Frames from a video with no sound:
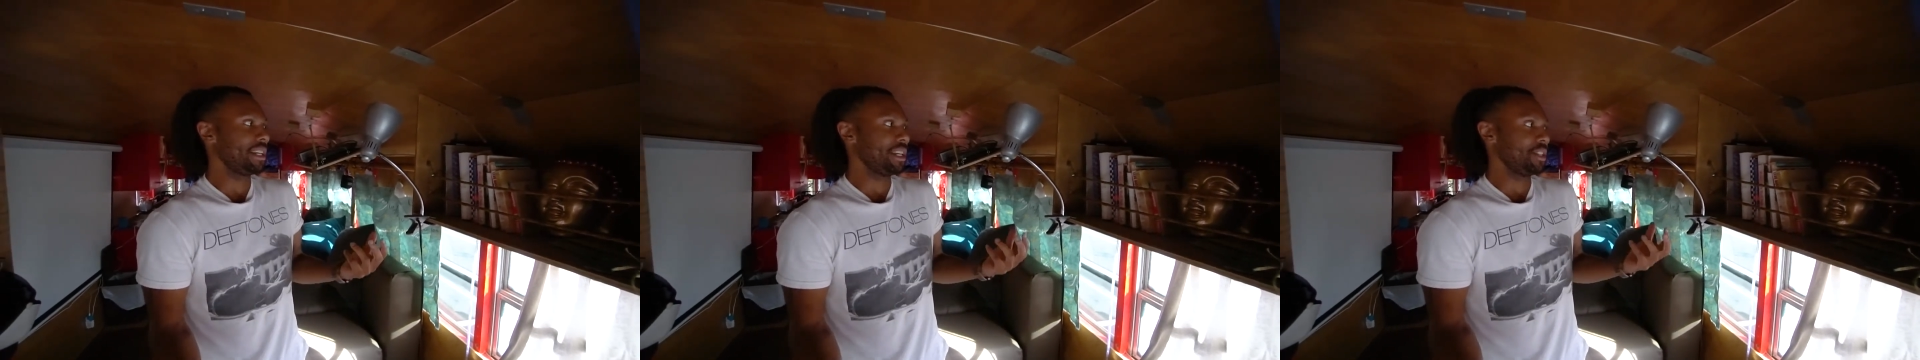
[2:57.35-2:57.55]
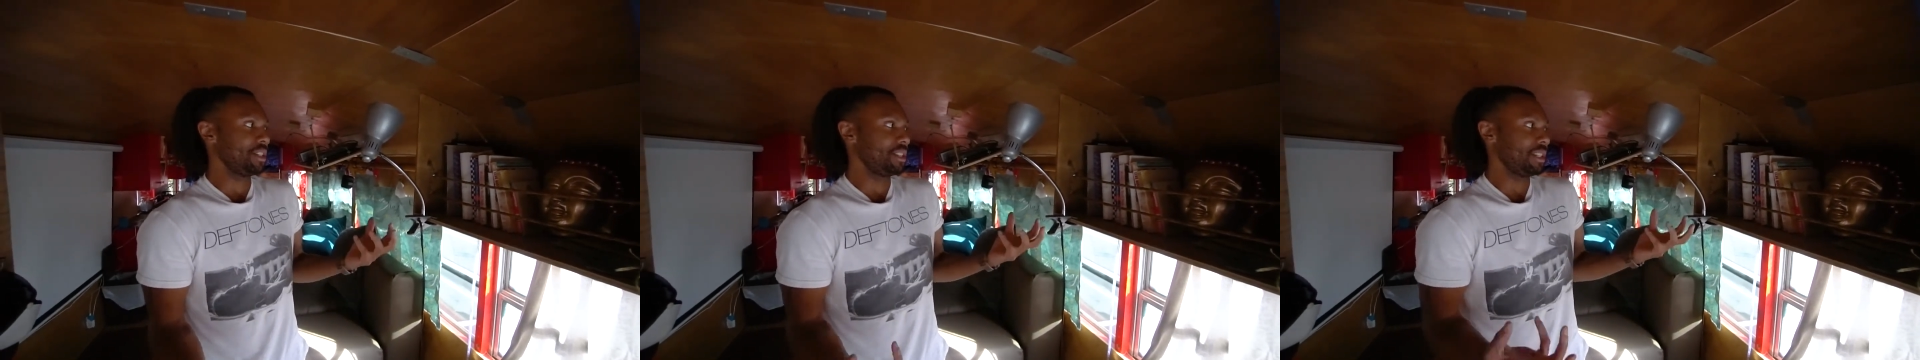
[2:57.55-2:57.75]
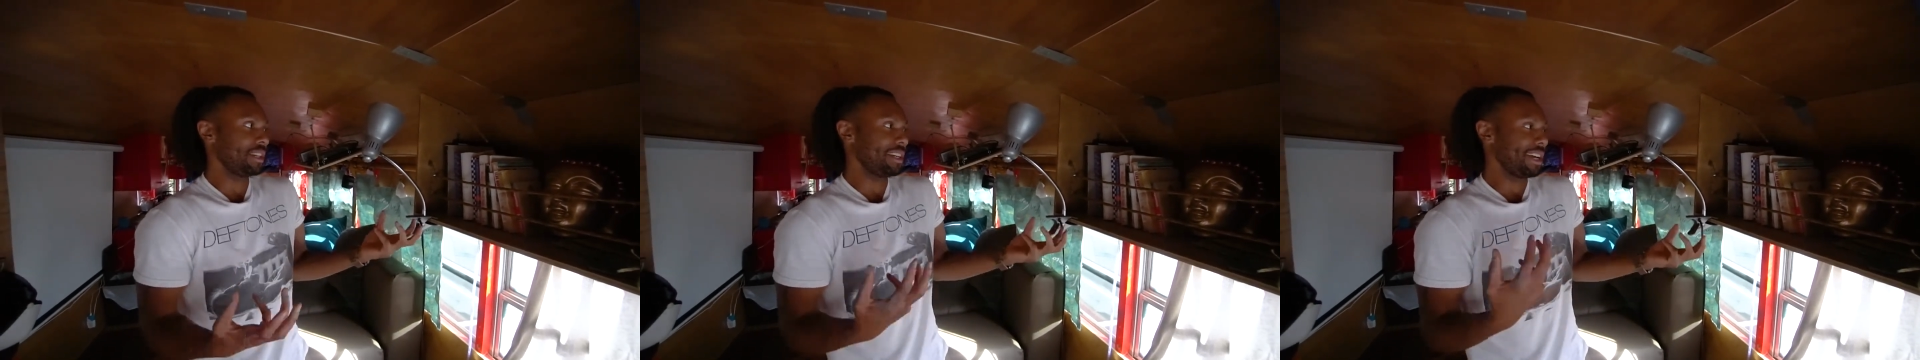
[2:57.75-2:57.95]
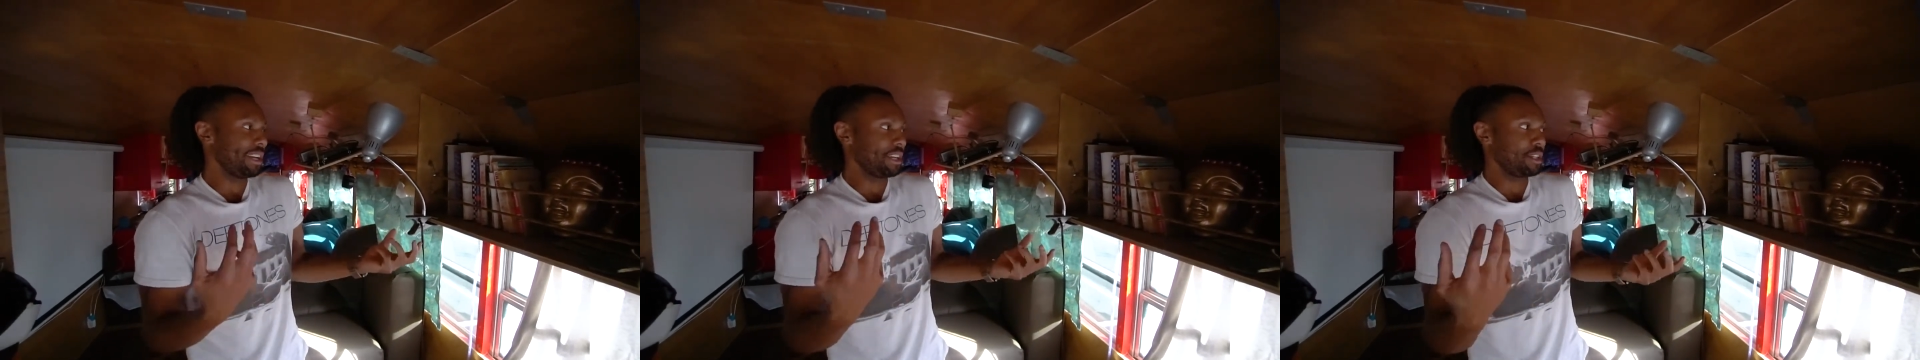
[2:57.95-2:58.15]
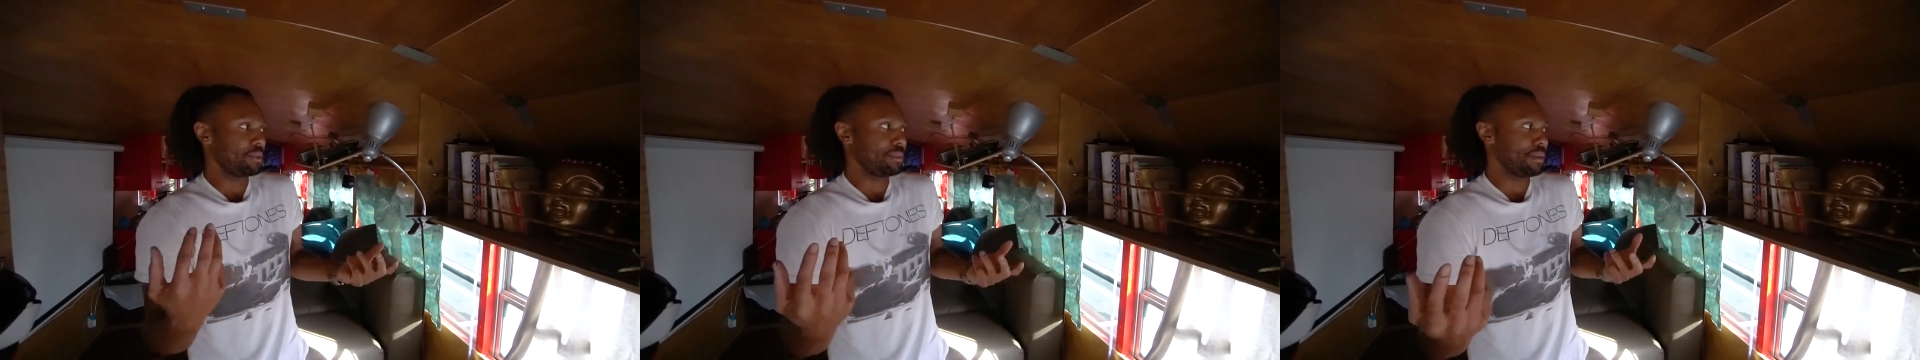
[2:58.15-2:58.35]
It kind
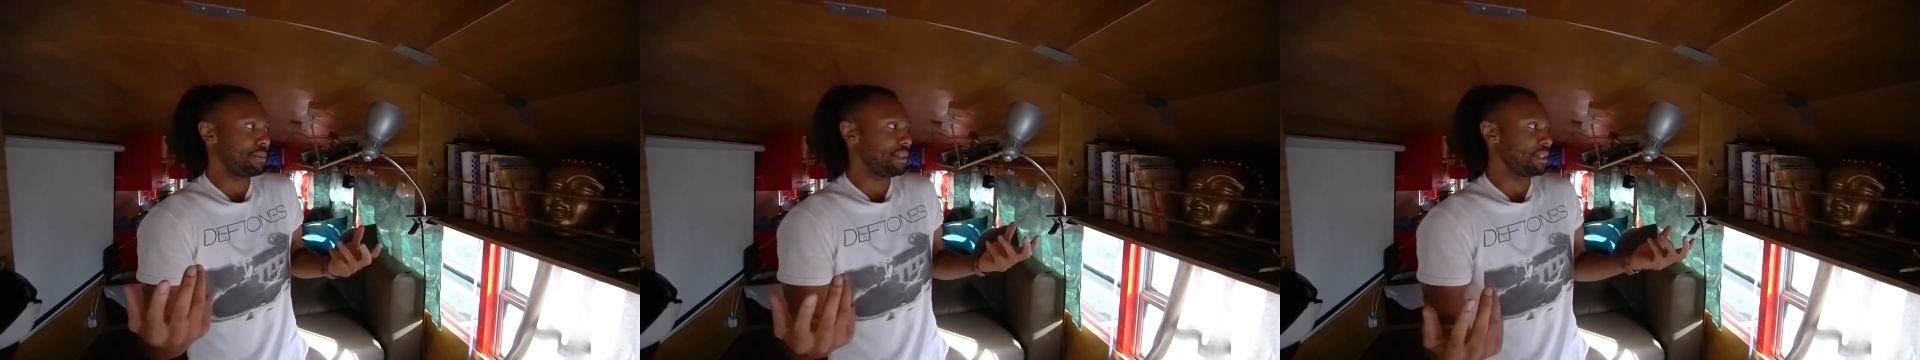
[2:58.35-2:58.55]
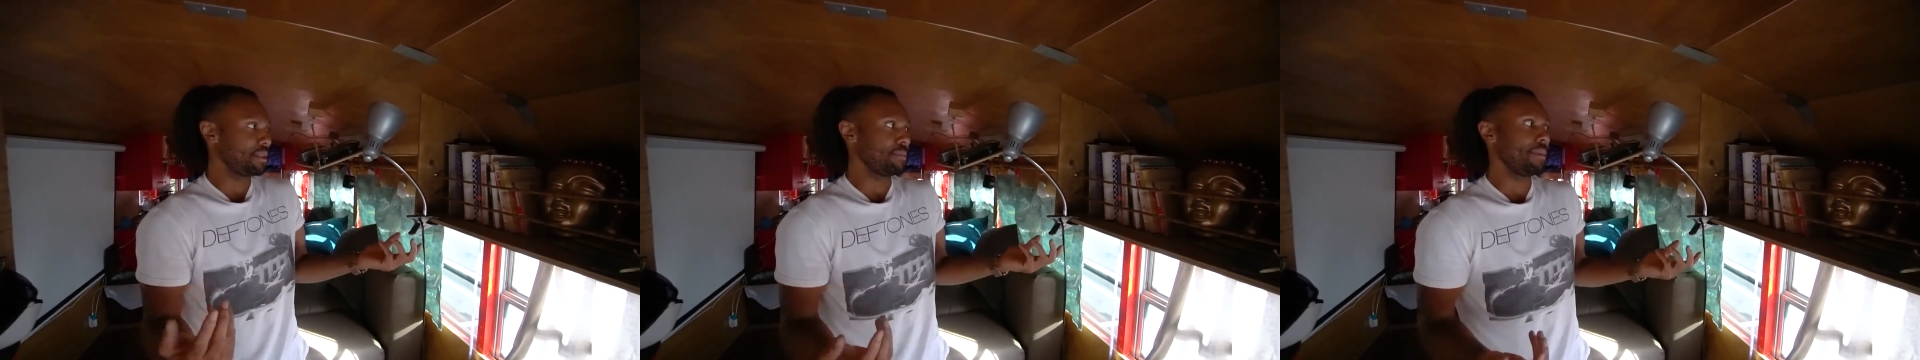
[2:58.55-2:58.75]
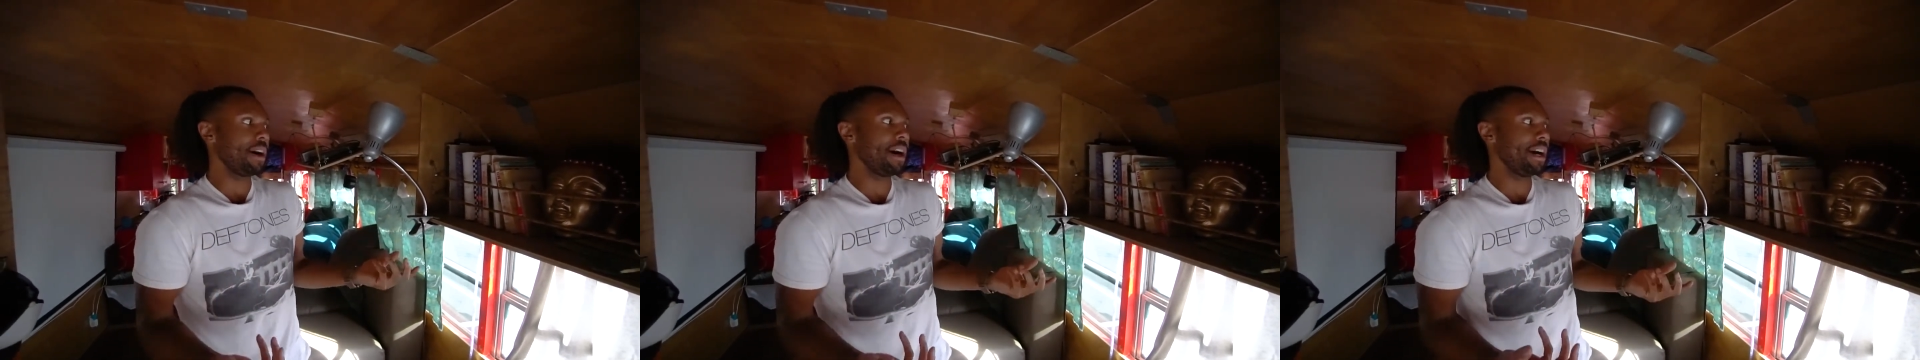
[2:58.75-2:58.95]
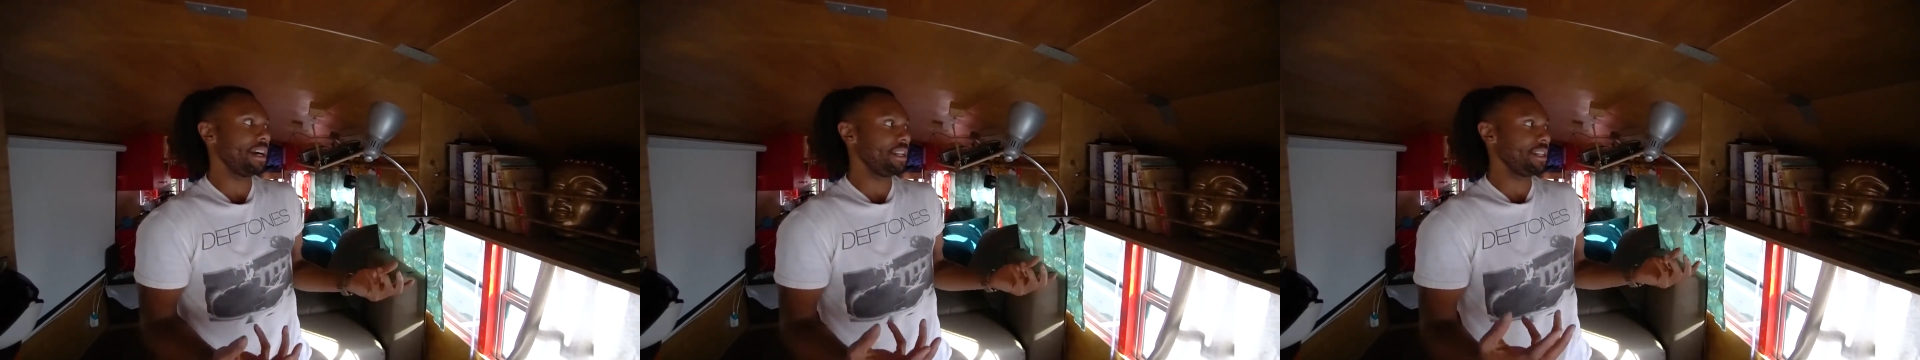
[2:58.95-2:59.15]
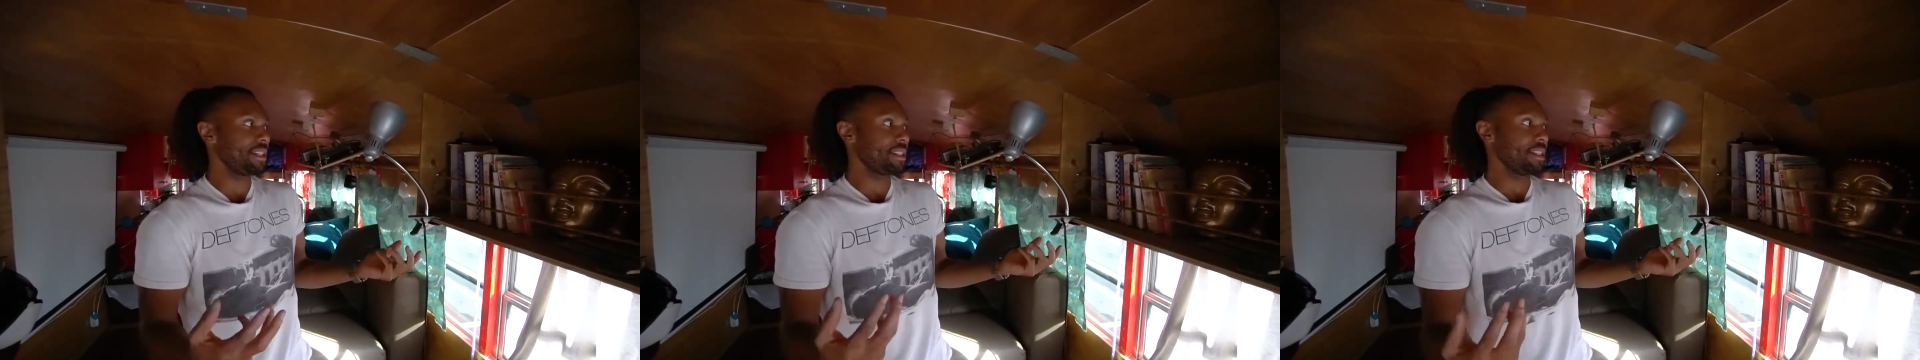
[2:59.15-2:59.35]
of gives me a peace of
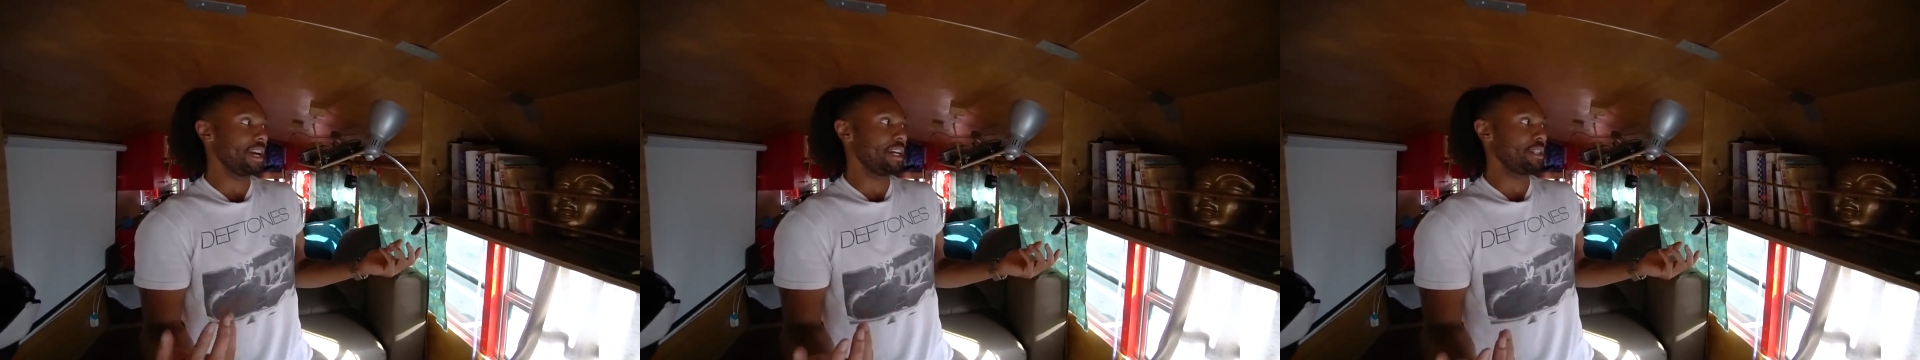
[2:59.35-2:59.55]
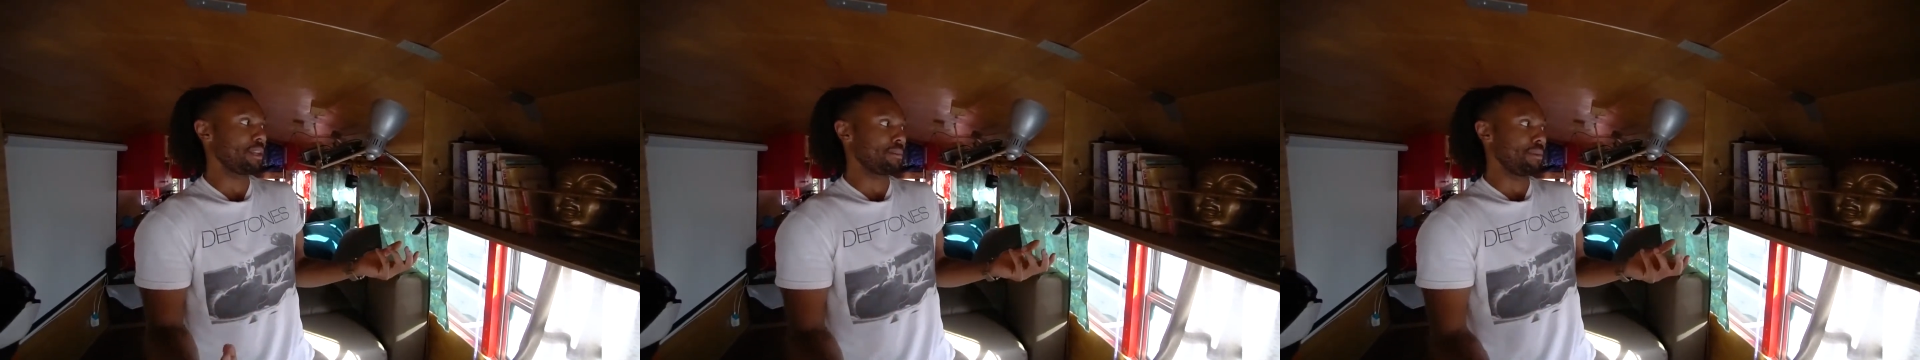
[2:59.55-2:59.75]
mind. It's nice.